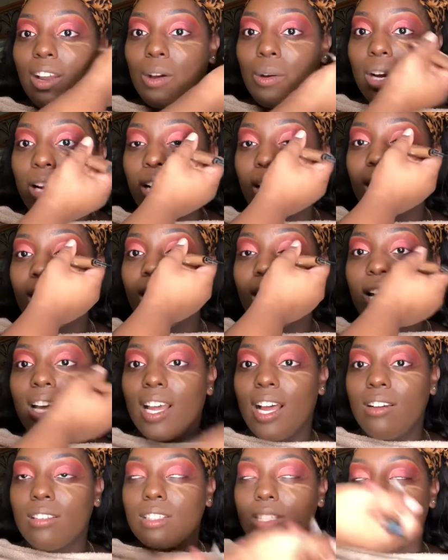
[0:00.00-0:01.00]
And then we're going to
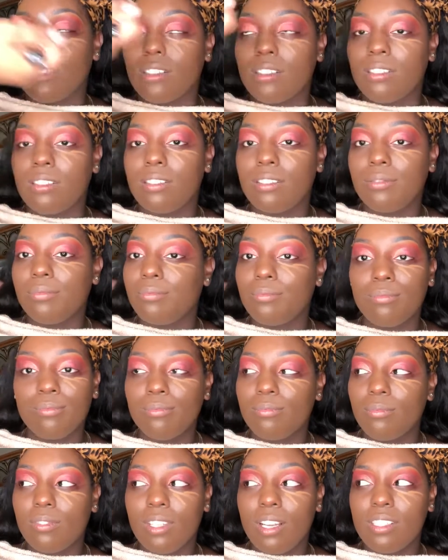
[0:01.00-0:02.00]
go in with that
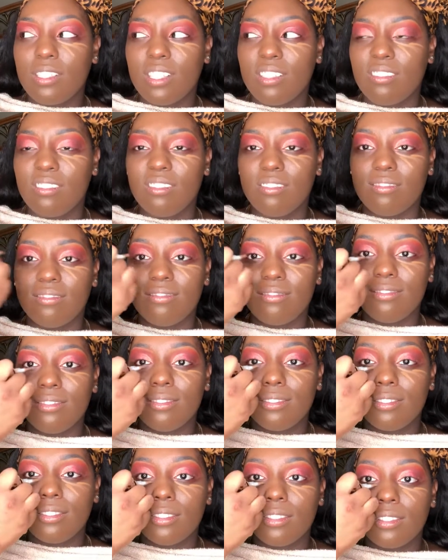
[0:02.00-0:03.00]
beautiful bronze
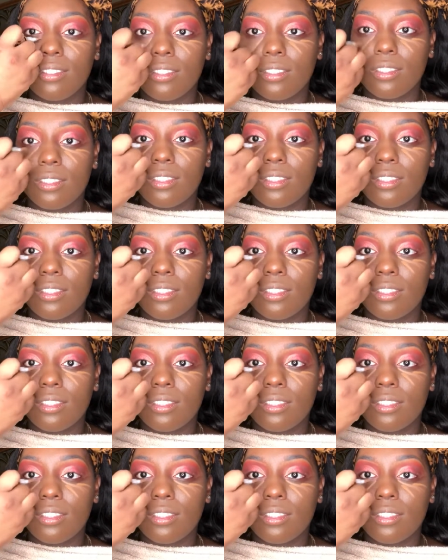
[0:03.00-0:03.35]
color and